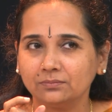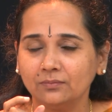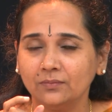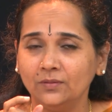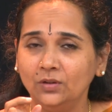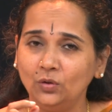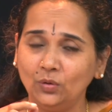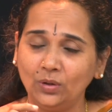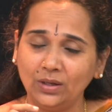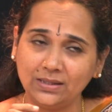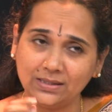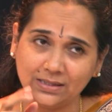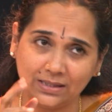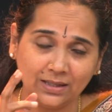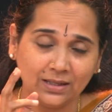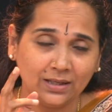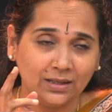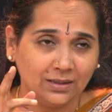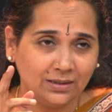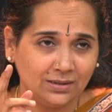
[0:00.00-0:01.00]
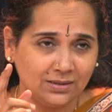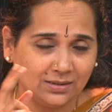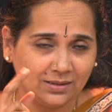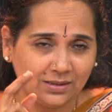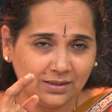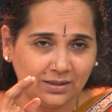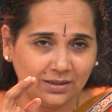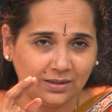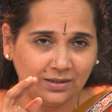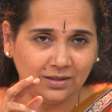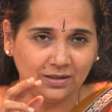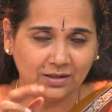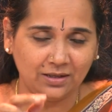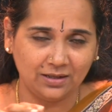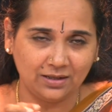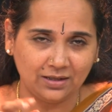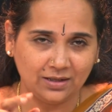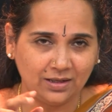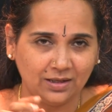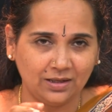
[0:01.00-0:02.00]
You can't say sa re
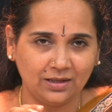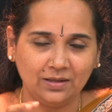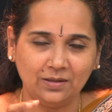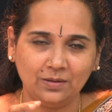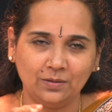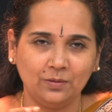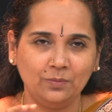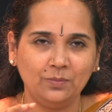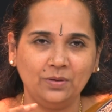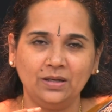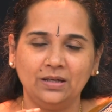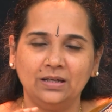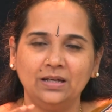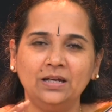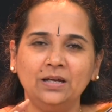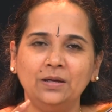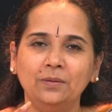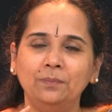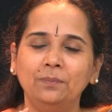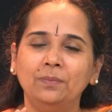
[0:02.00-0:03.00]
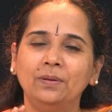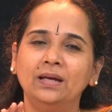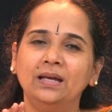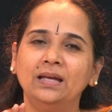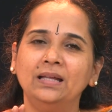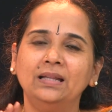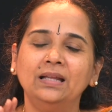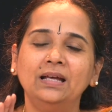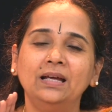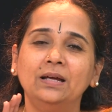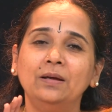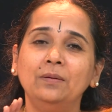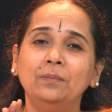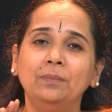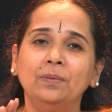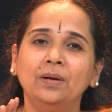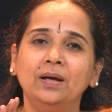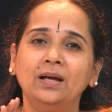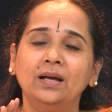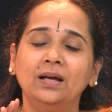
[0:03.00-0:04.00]
ga ma pa da
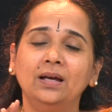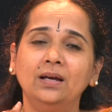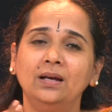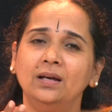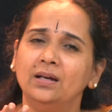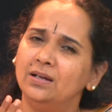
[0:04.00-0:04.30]
pa.